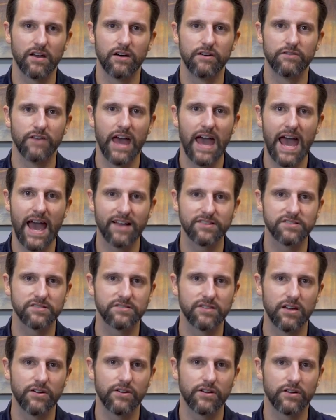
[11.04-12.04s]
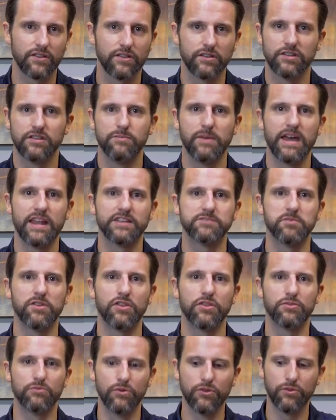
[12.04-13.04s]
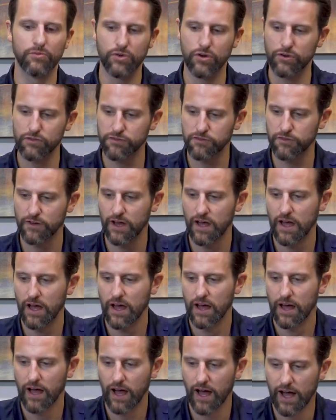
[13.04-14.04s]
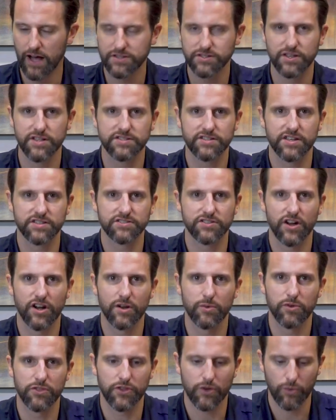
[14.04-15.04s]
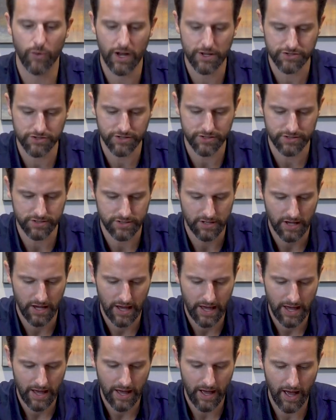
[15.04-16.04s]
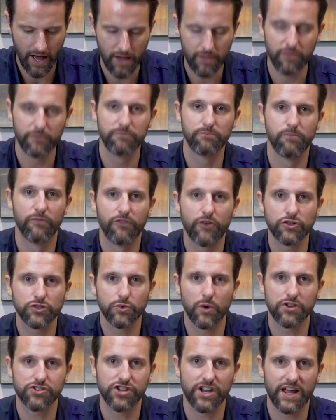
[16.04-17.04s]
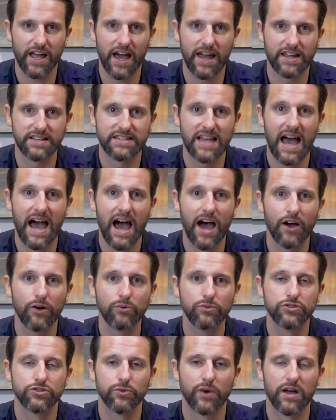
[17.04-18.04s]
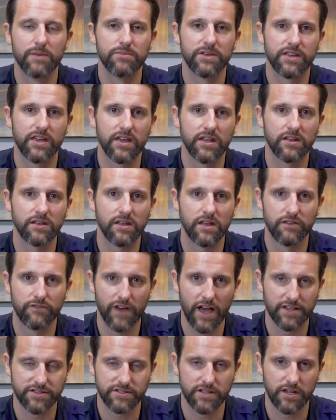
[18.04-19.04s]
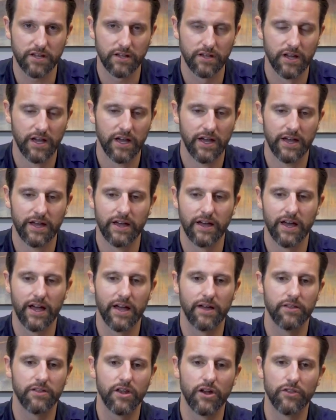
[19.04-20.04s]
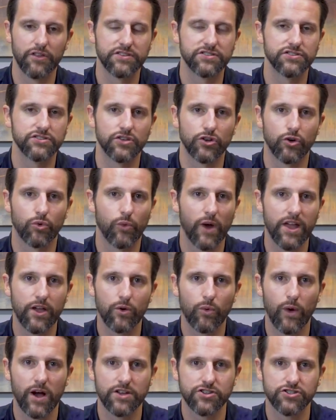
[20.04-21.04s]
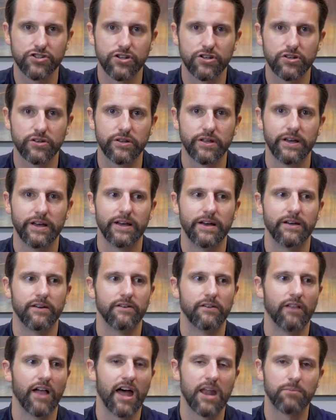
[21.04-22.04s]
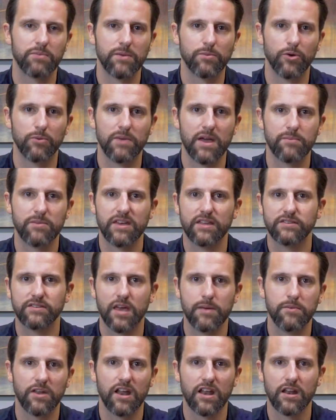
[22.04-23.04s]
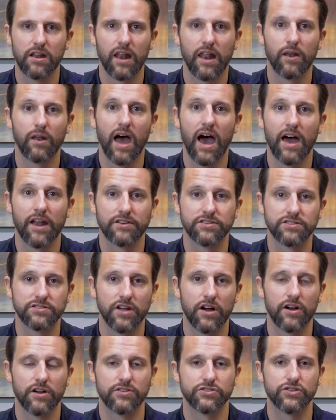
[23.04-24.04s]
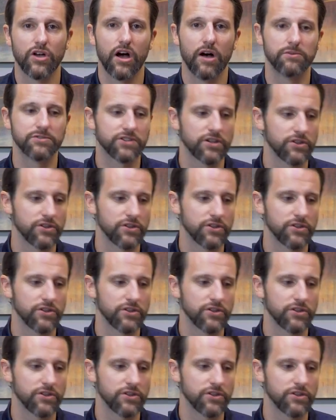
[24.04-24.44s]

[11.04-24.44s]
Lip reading: of Ask Derek. The demand has been through the roof. So let's get started with the questions. The first question I got is, how do I begin investing? This is a great question. A lot of people may be intimidated on how to start. So I was